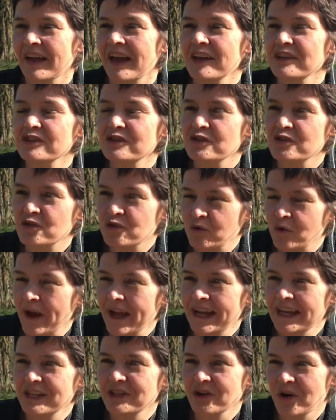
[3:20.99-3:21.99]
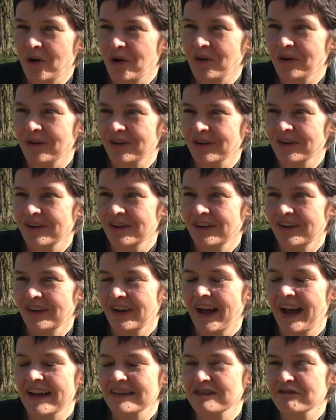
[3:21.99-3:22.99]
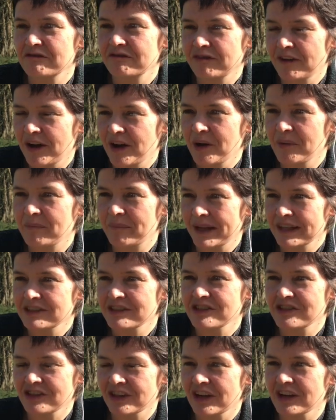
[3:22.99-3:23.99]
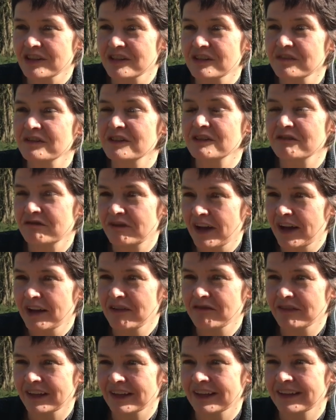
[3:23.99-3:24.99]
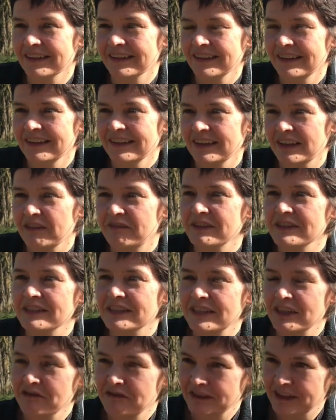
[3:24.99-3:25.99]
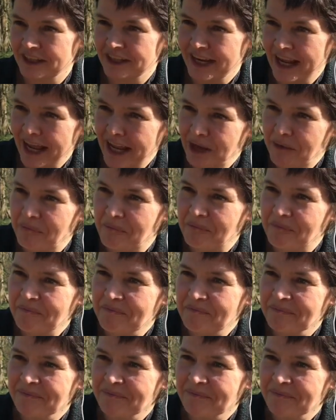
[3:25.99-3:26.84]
a stray dog has a far better chance of surviving if it's given a name.